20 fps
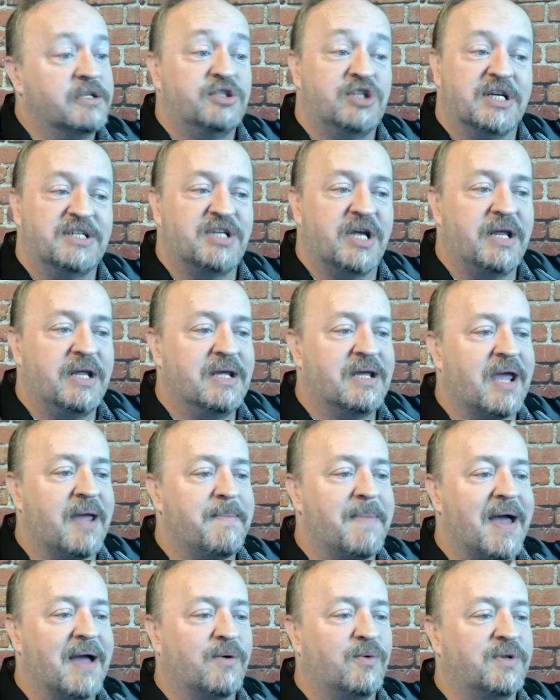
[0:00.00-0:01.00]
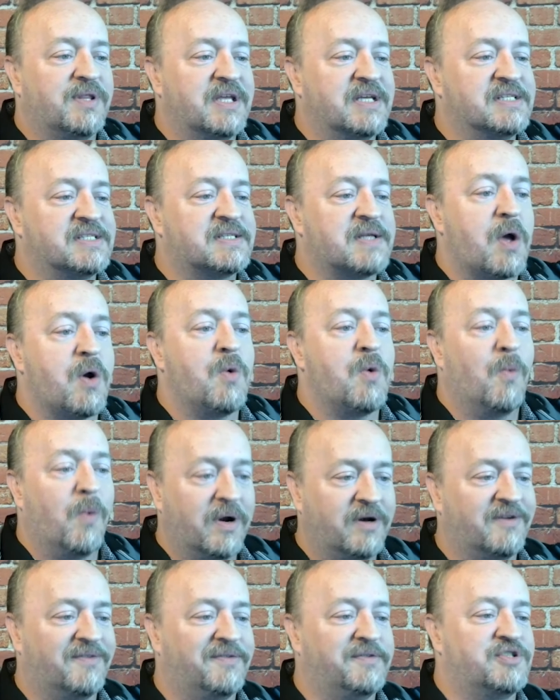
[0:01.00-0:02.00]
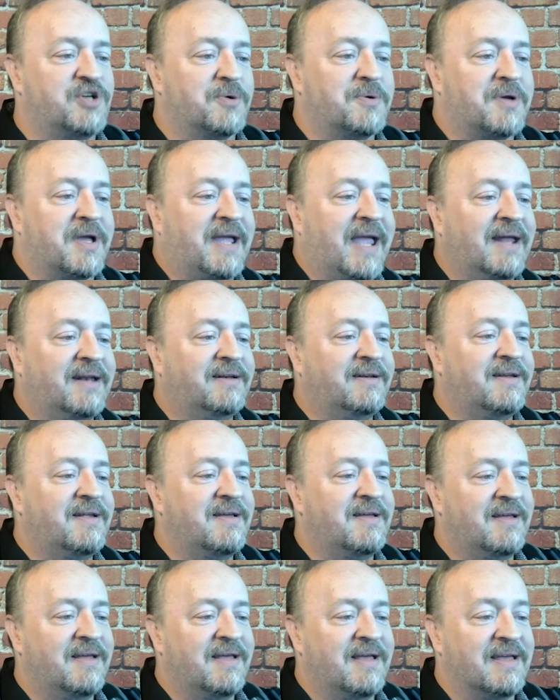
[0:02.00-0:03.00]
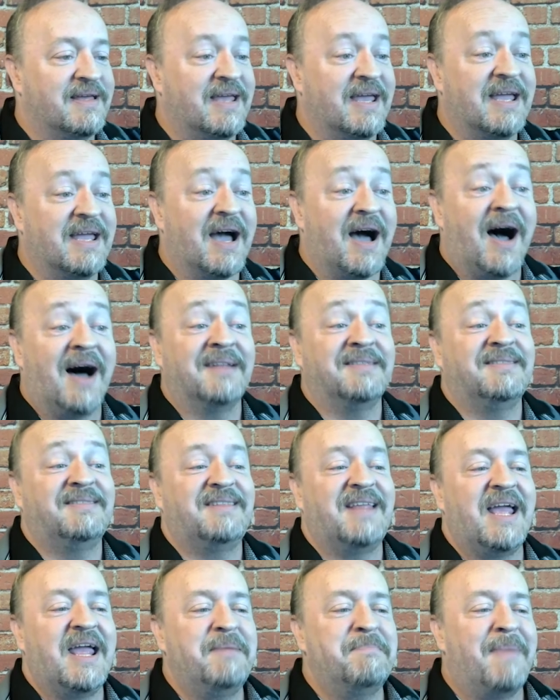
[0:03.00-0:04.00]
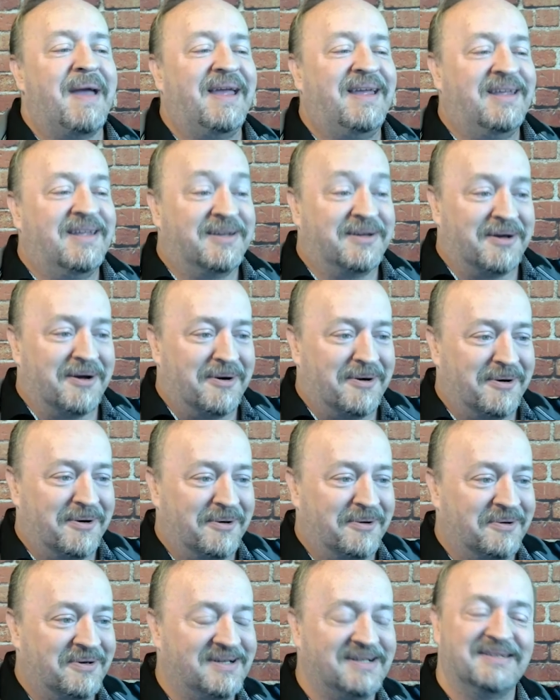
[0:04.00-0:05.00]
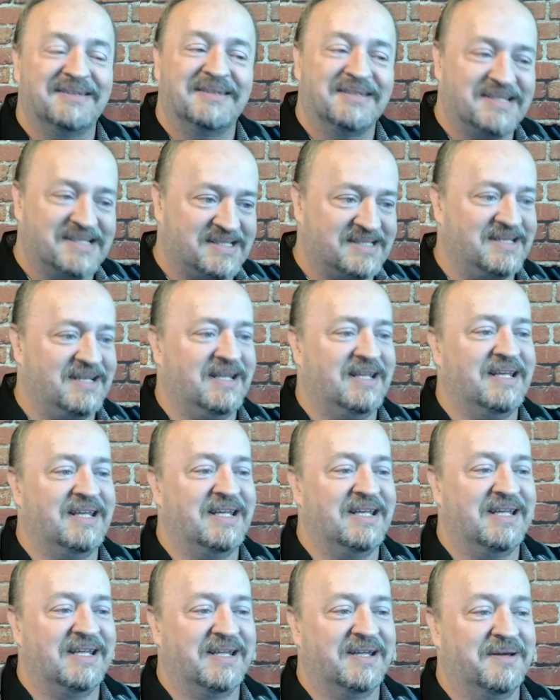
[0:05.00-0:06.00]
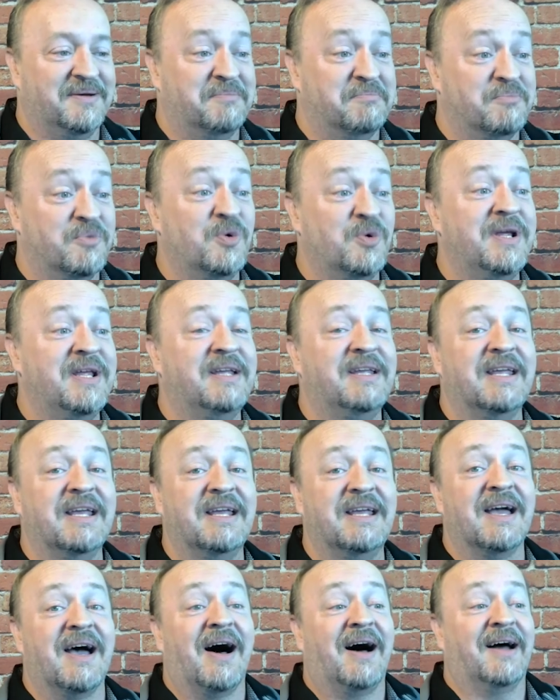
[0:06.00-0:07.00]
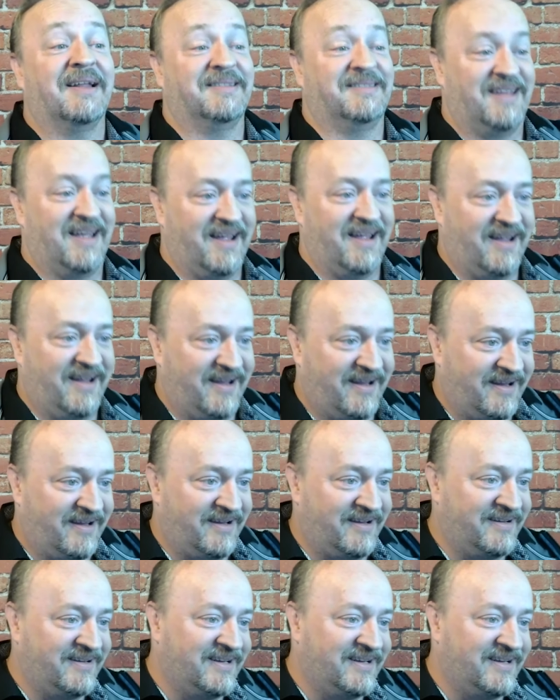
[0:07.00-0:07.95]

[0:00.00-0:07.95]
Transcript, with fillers: JJE came back with his wonderful joke again. Gigante Mexico. Si, muy gigante.